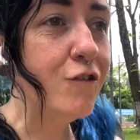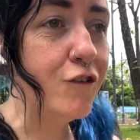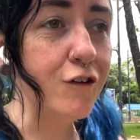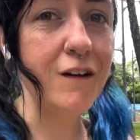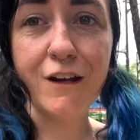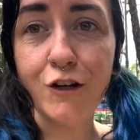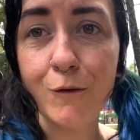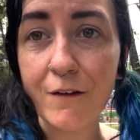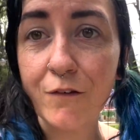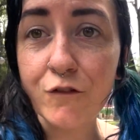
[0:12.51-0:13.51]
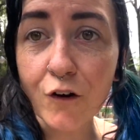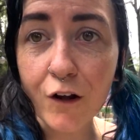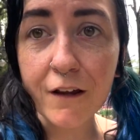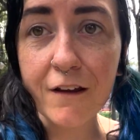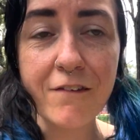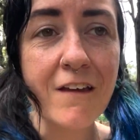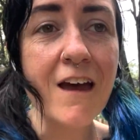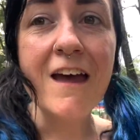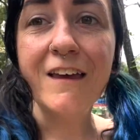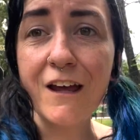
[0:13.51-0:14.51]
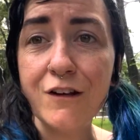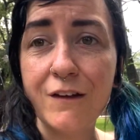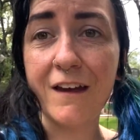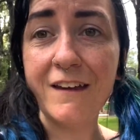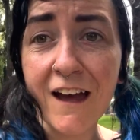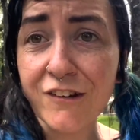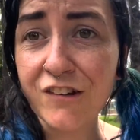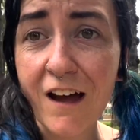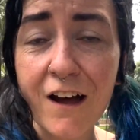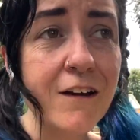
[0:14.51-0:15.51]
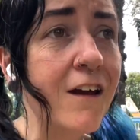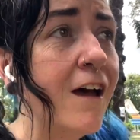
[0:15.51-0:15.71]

Do you need US dollars? Can you get cash out?